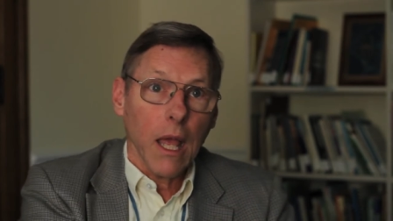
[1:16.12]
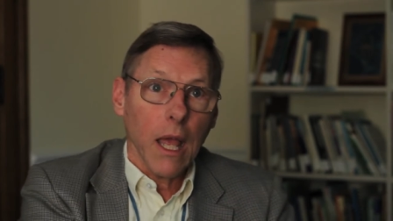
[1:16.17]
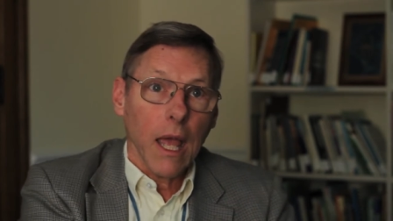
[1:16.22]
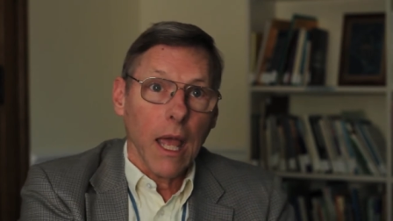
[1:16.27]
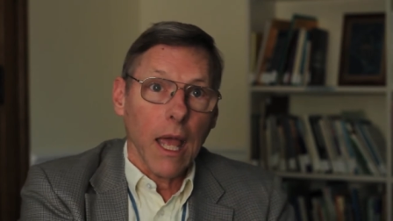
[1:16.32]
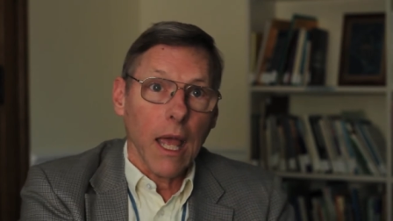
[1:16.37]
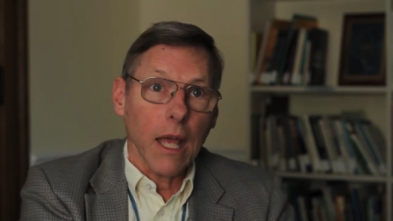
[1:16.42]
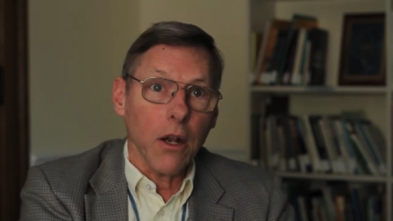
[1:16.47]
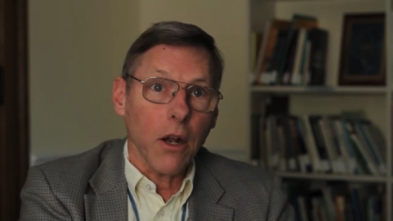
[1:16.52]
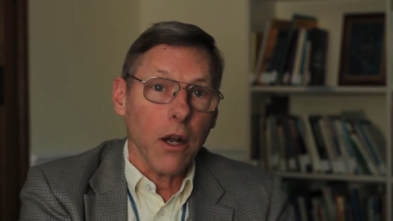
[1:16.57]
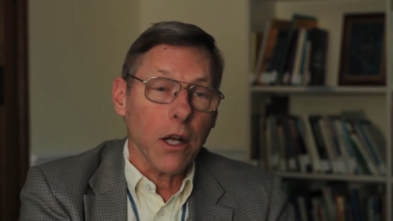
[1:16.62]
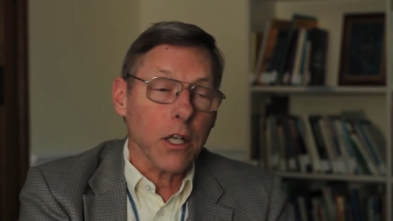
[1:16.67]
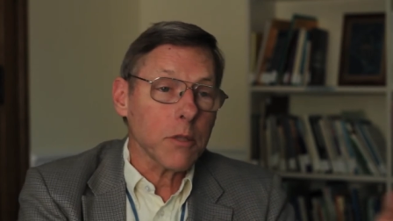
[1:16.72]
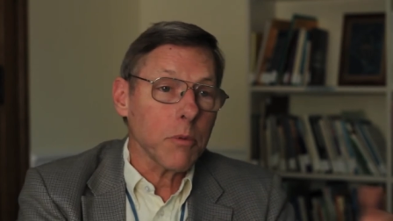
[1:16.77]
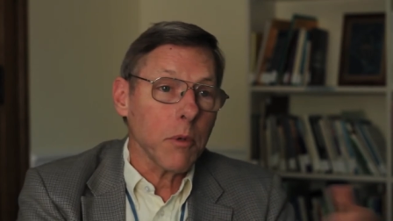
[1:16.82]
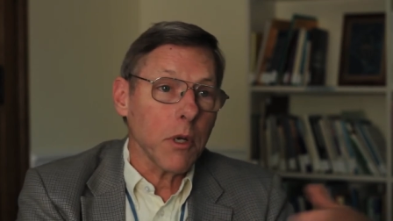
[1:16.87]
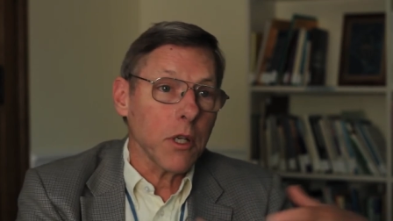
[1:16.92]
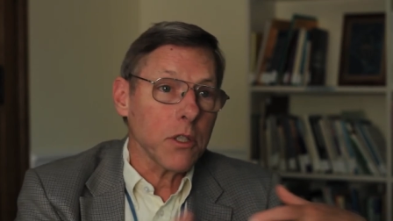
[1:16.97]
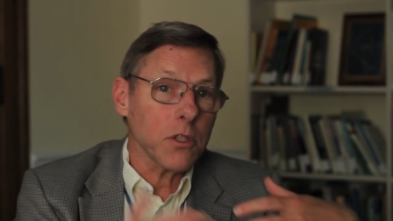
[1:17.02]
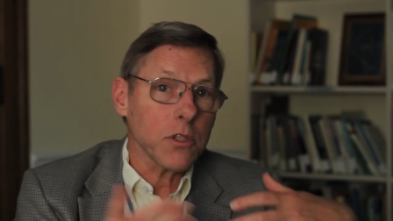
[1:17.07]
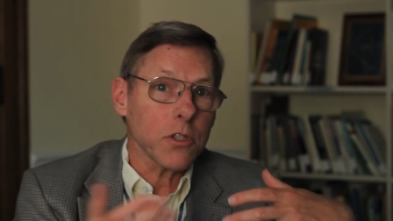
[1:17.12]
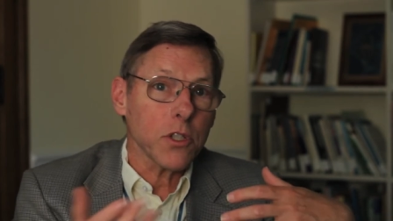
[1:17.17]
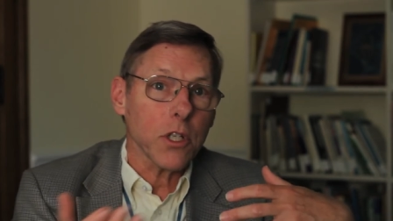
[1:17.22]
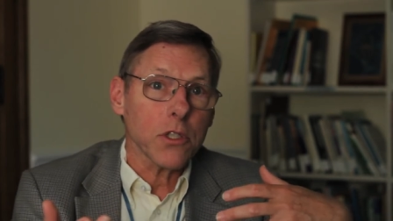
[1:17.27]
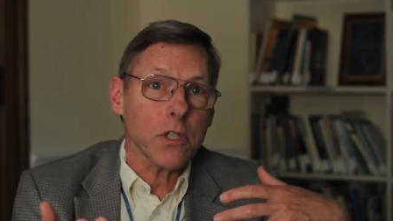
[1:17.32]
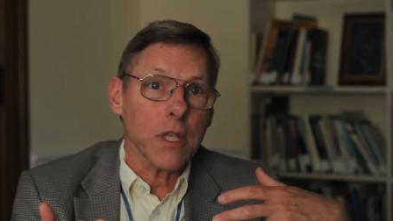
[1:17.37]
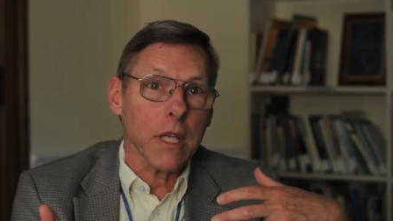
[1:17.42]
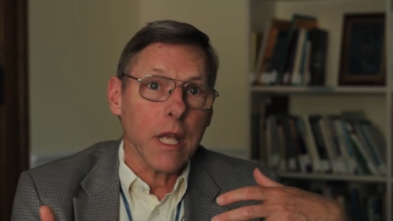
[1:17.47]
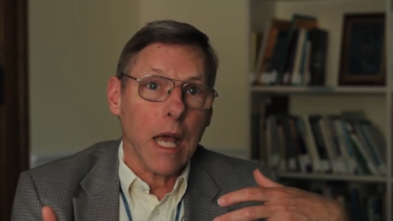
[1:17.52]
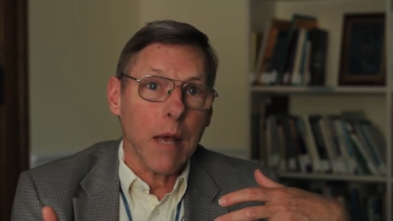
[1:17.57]
And our experience is
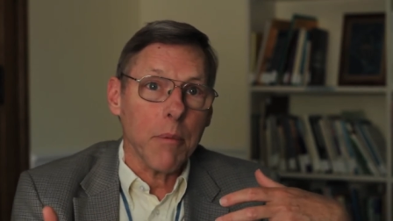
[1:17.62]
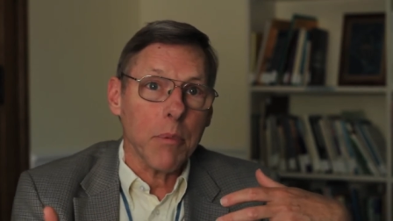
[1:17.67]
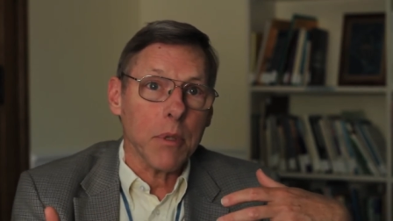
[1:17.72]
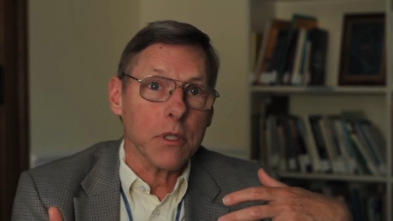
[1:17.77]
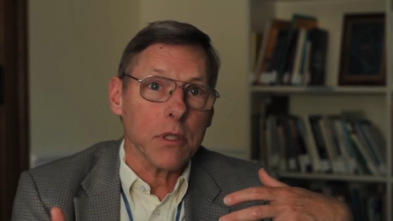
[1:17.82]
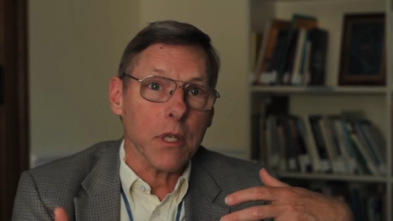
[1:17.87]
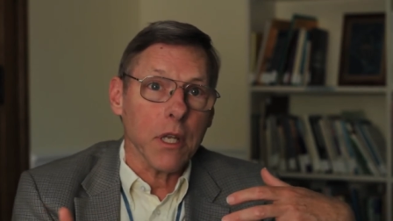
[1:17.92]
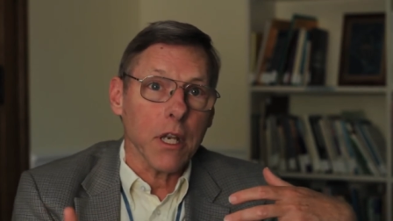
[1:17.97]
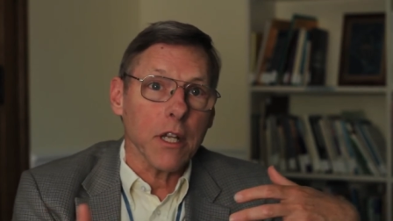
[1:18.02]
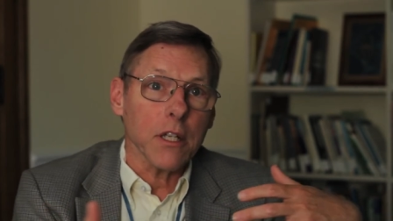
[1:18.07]
just the opposite.